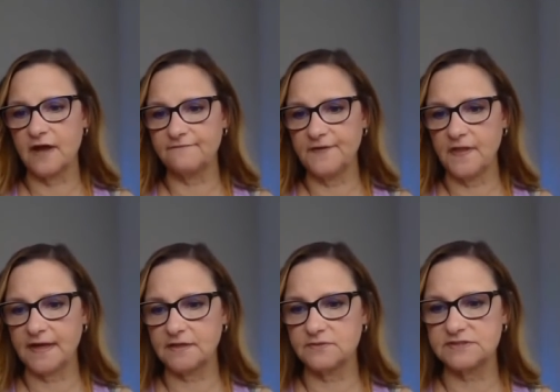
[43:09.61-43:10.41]
I feel
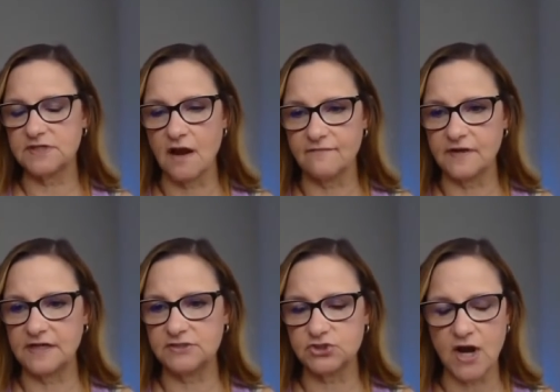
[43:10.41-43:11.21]
like he was
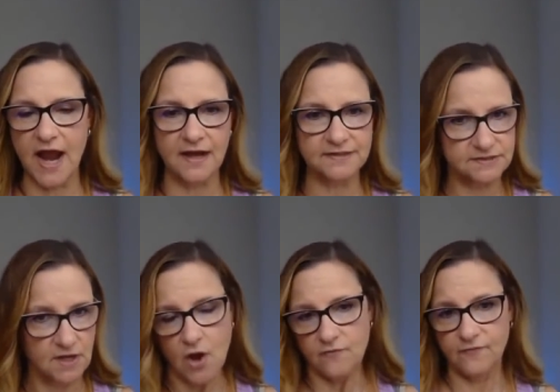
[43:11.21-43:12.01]
covering his tracks
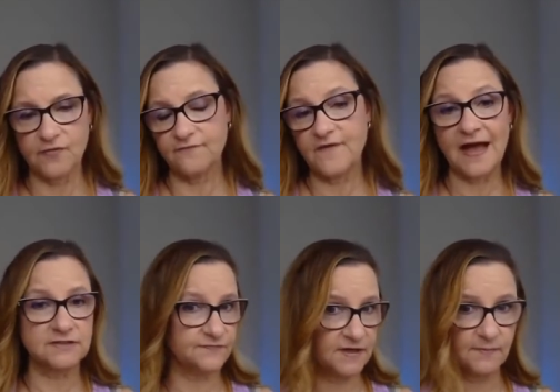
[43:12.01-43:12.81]
for the
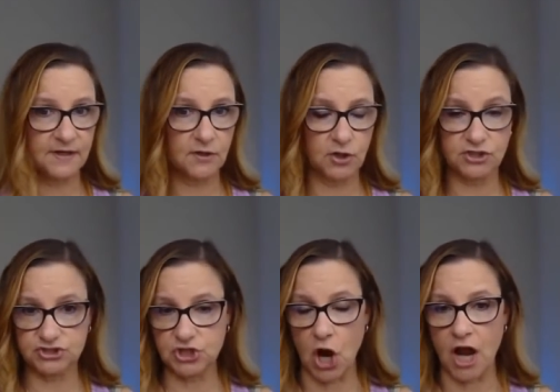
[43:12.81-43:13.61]
fact if anybody heard a
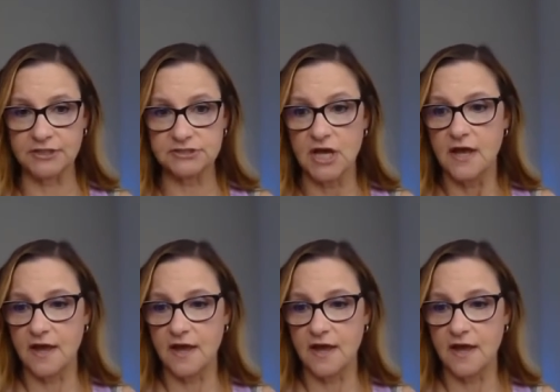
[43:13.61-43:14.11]
shot,